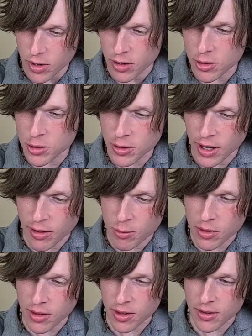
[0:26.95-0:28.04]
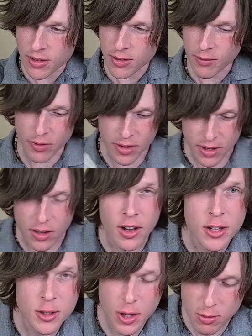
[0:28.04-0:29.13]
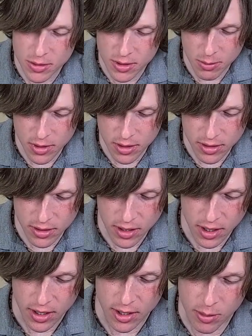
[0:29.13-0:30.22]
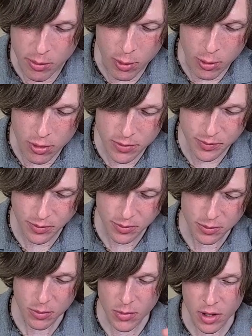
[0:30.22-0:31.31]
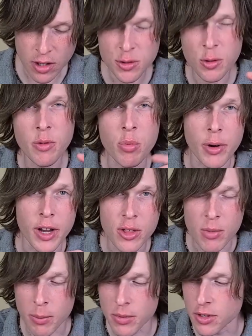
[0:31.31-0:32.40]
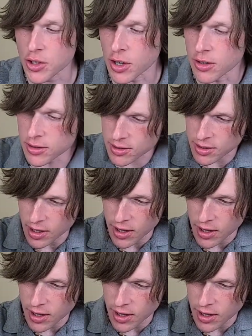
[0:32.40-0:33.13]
I'll usually have them with like vanilla ice cream or something in a bowl. I'll sort of break them up into chunks